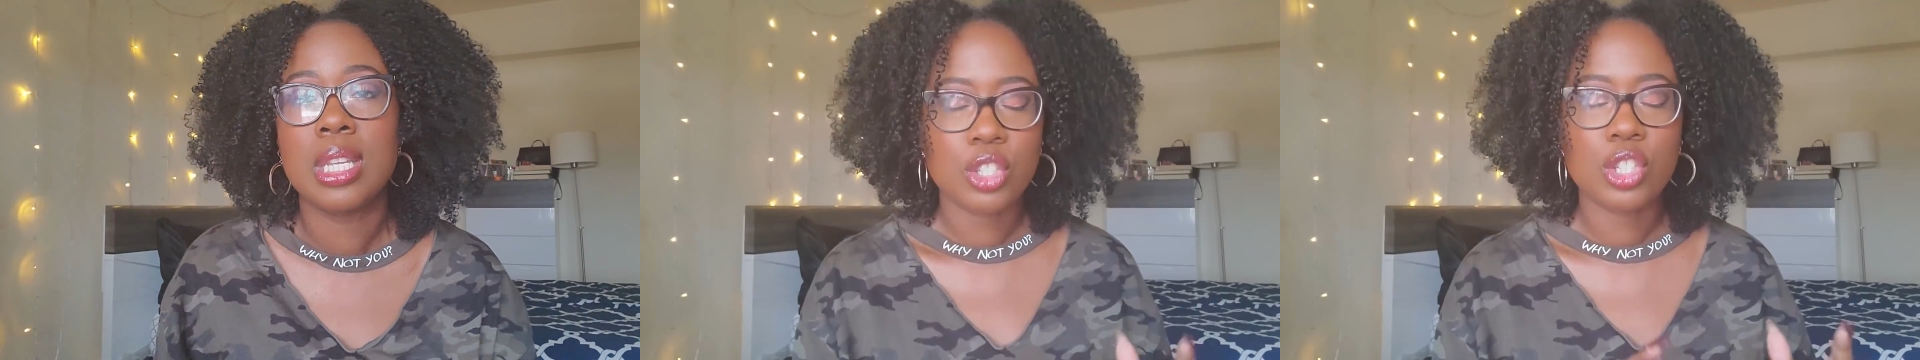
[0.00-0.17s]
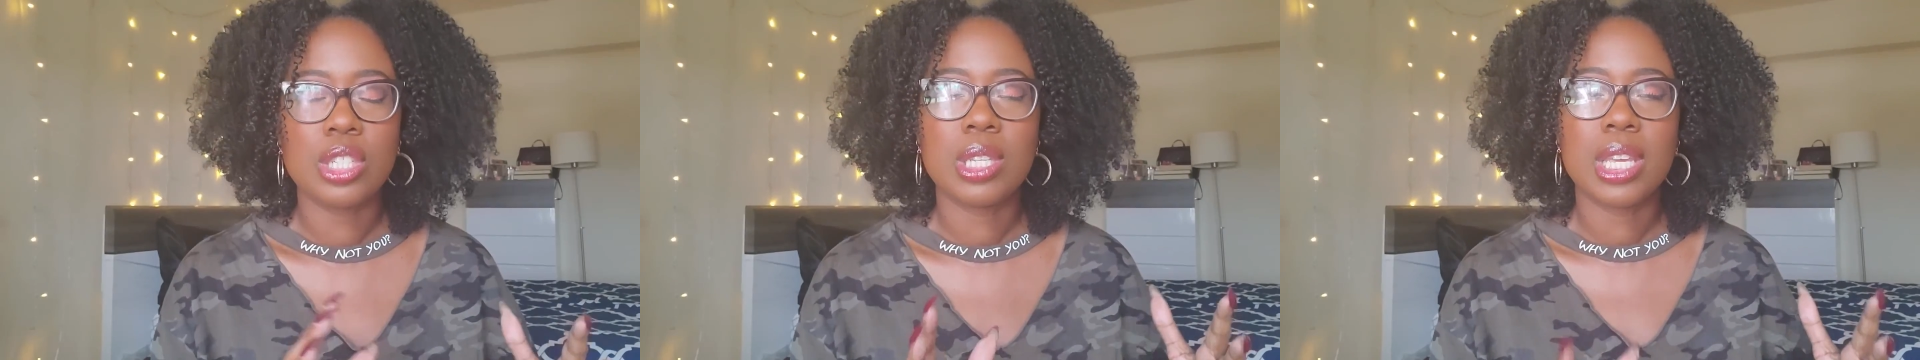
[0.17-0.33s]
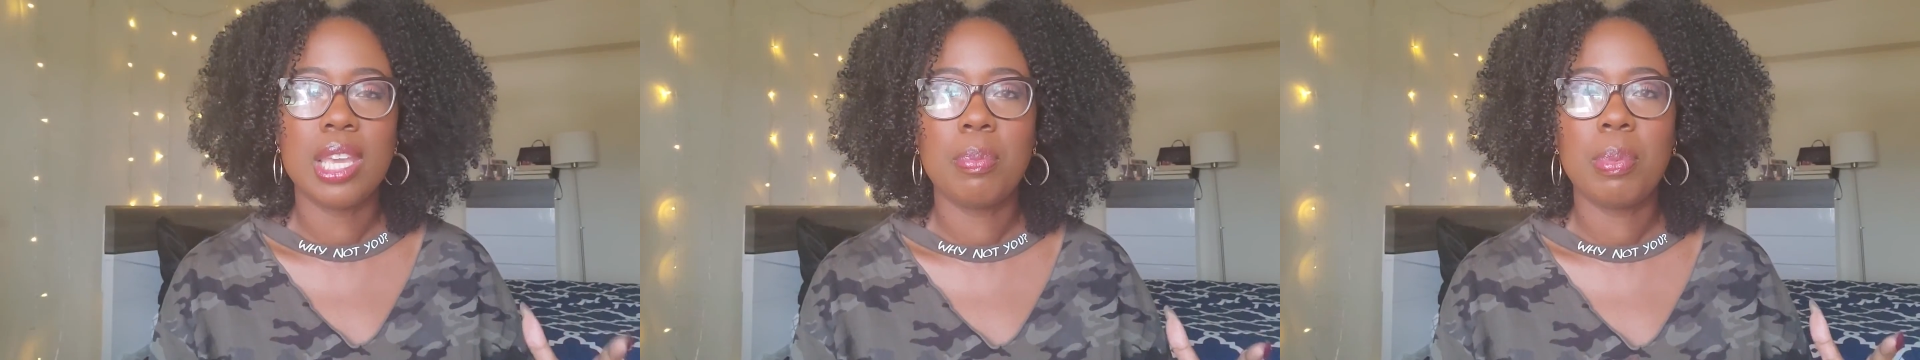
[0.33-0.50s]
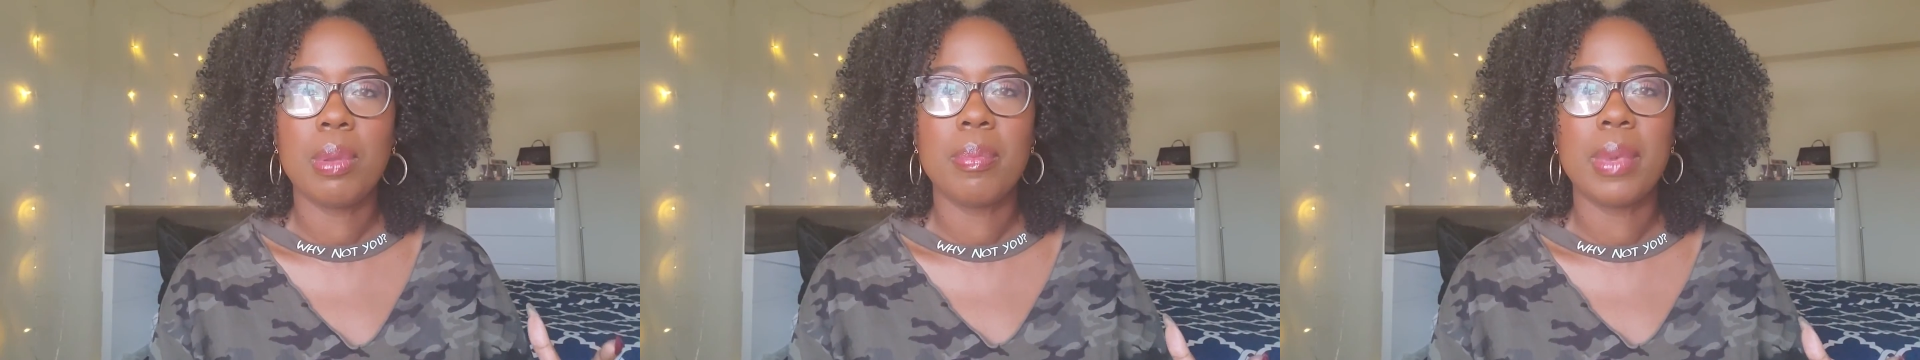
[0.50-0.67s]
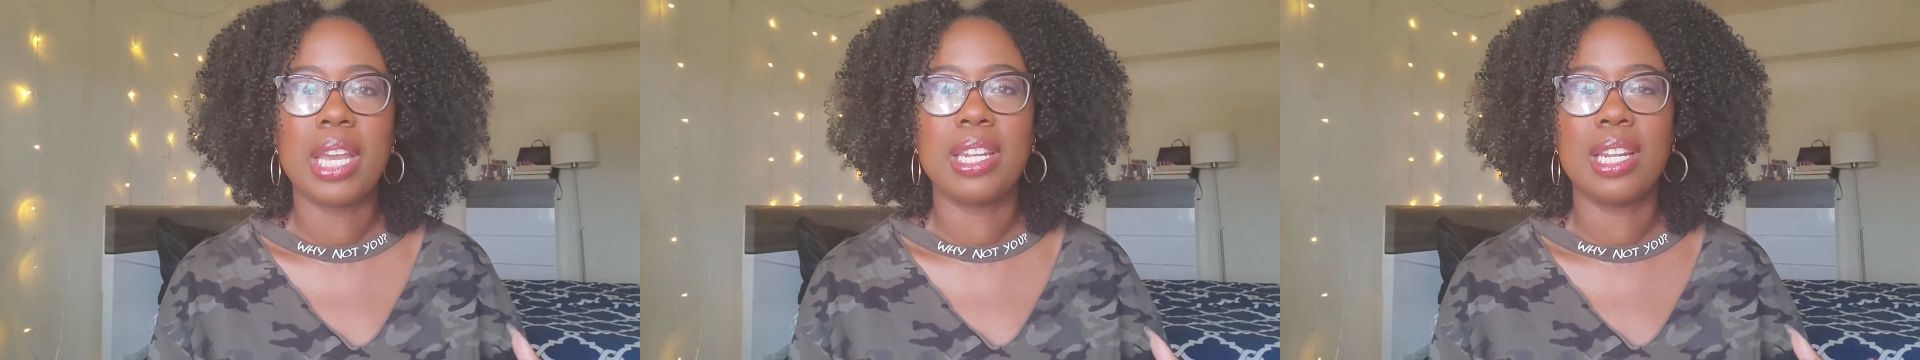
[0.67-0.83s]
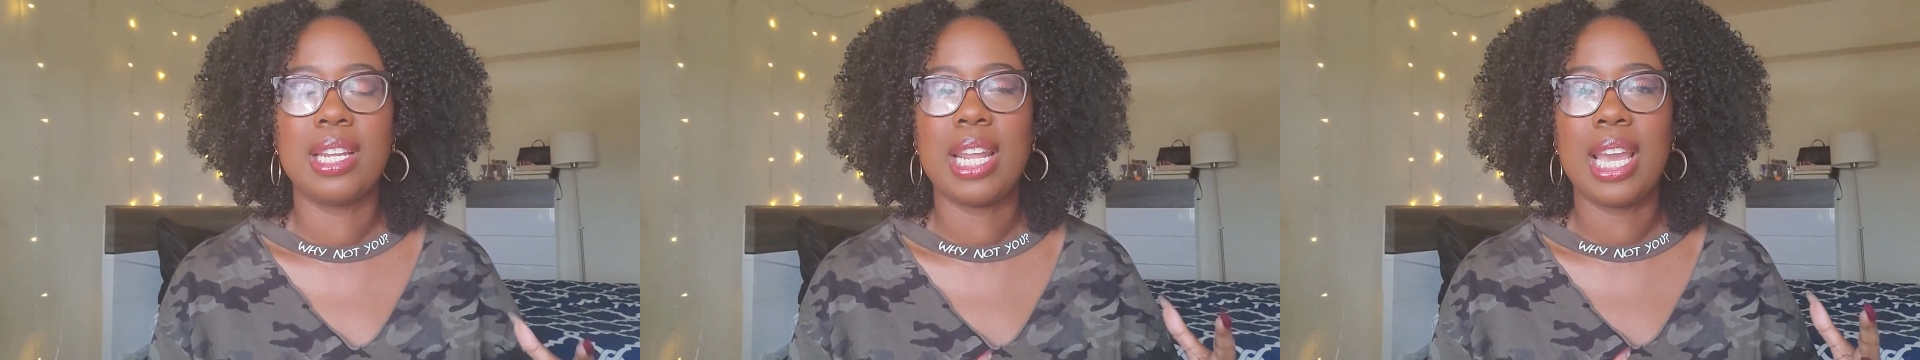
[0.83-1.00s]
Just keep in
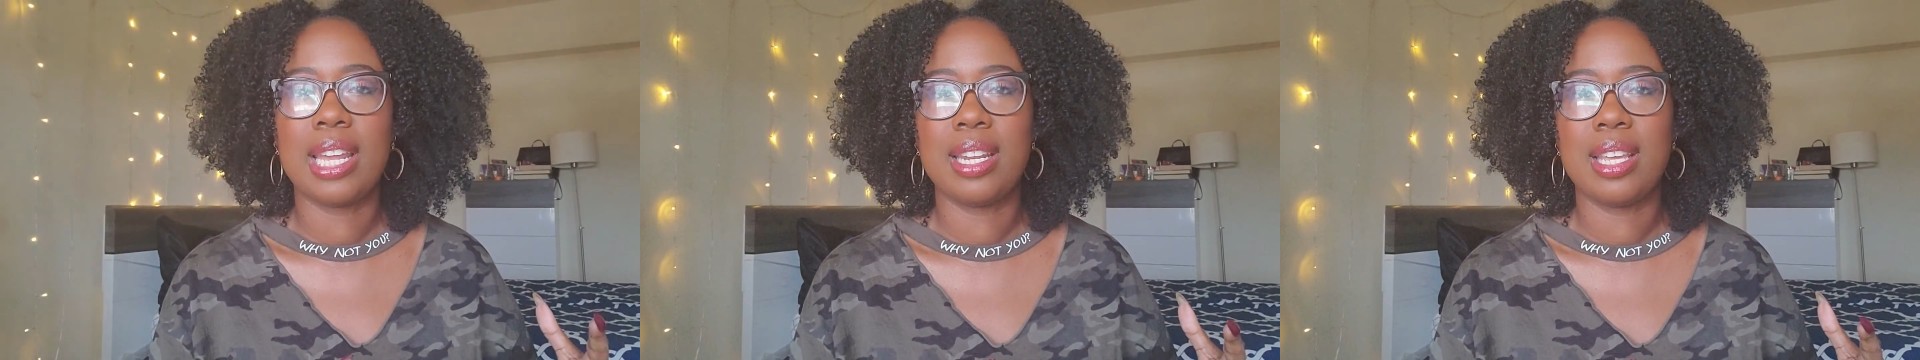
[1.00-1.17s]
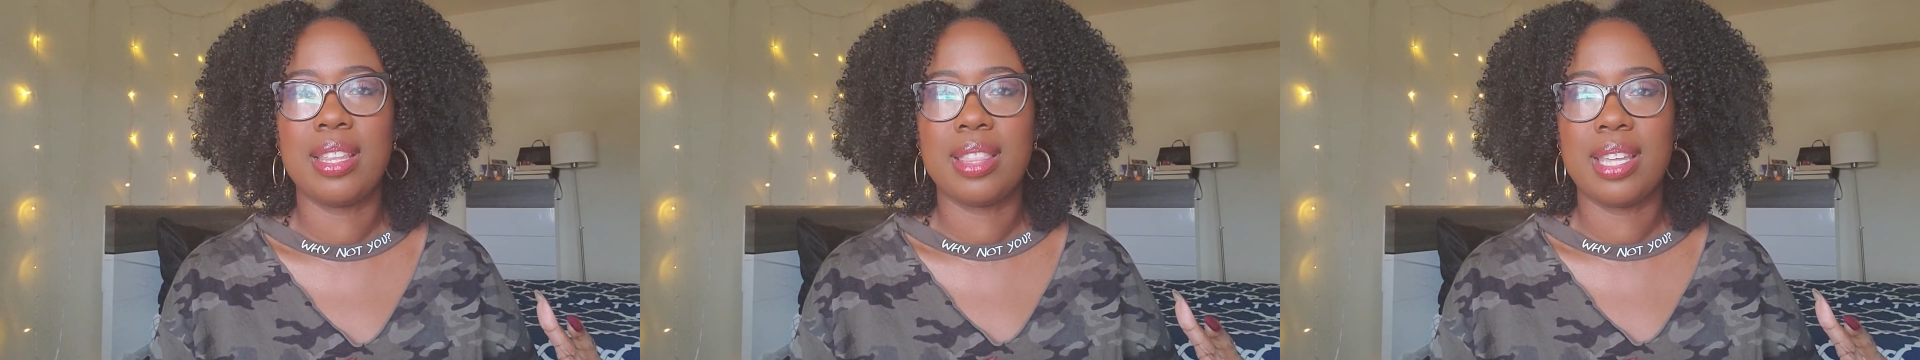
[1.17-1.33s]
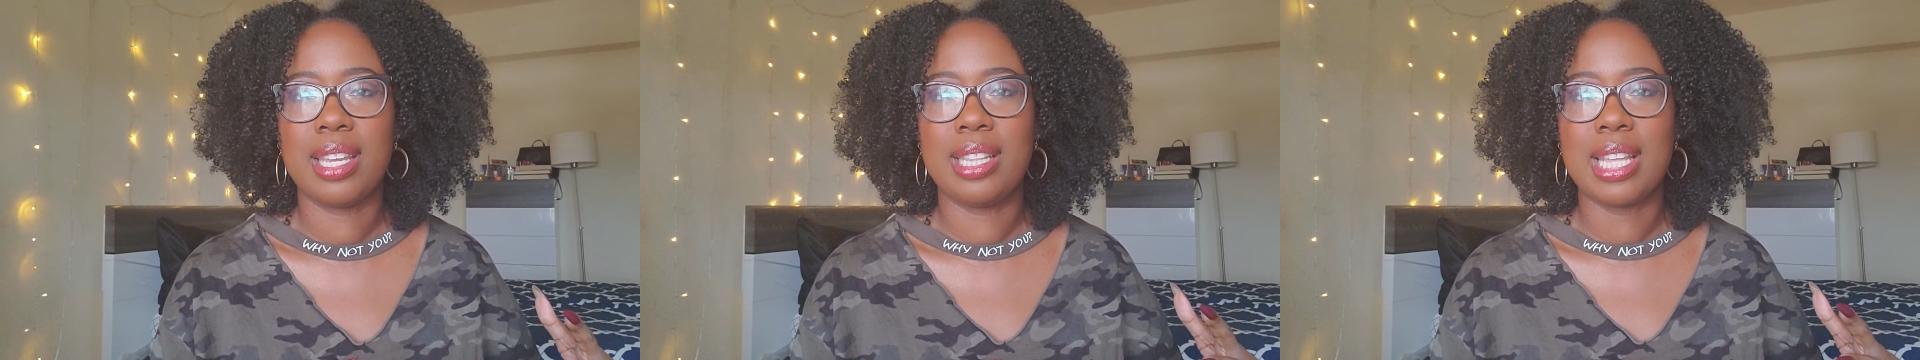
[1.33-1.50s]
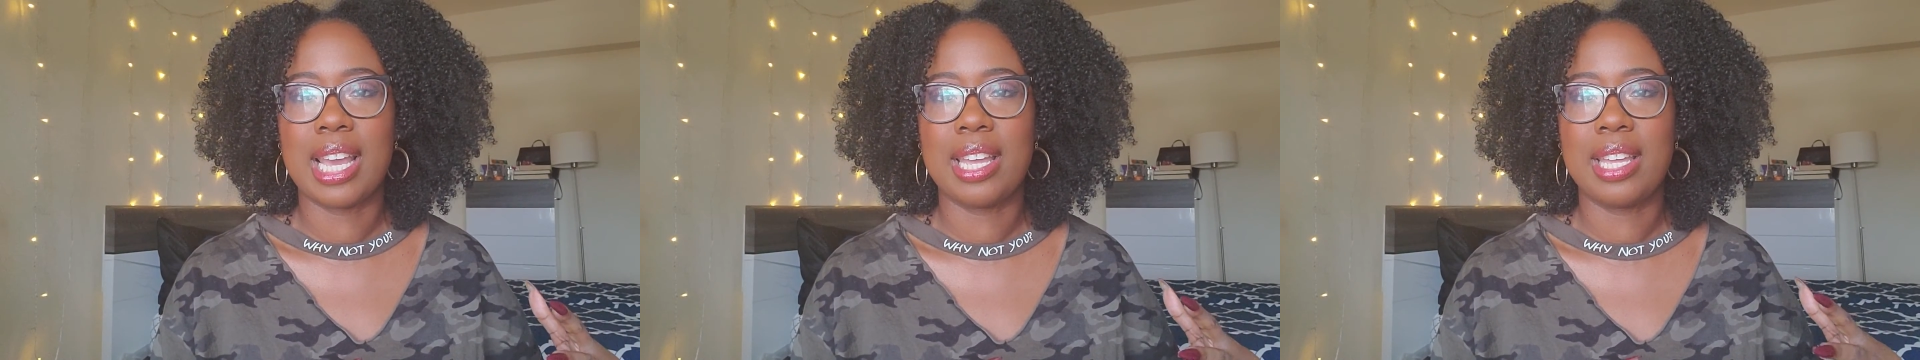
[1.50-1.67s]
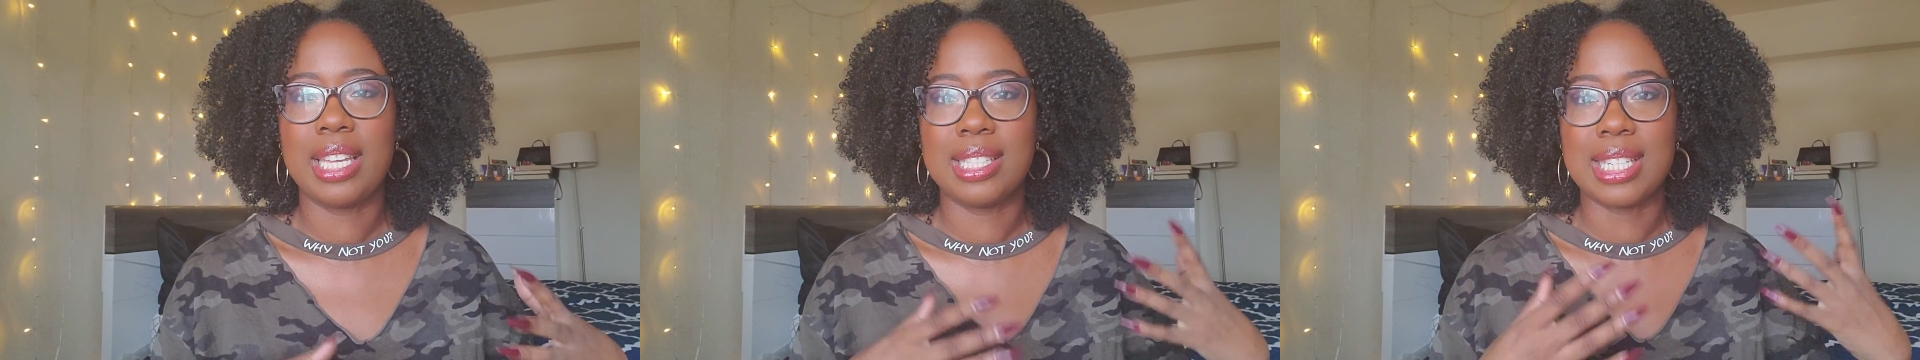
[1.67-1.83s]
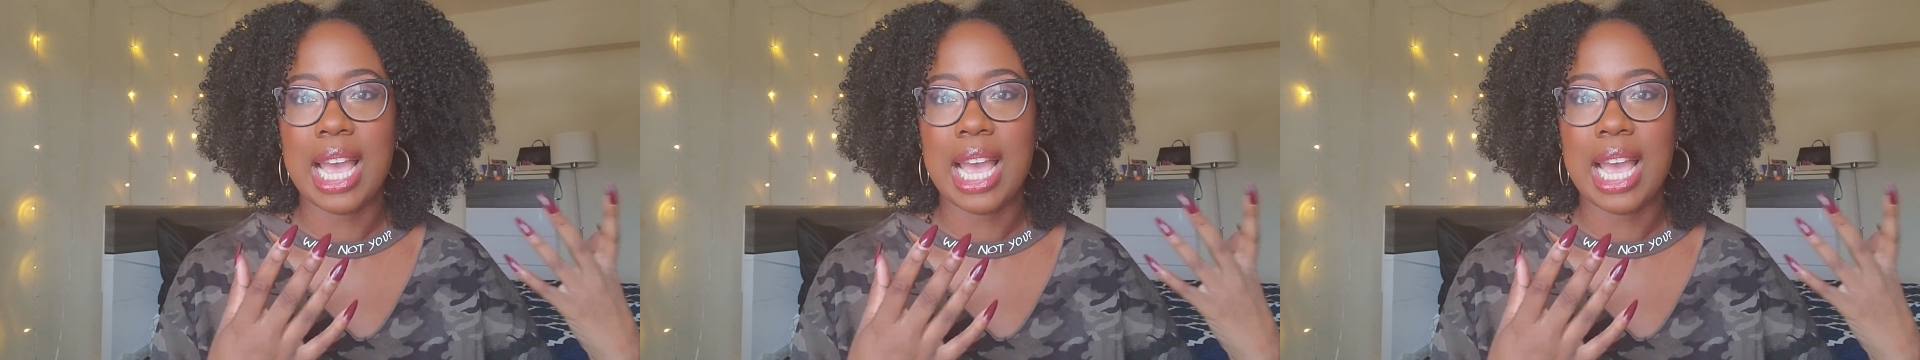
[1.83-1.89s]
mind that anything that is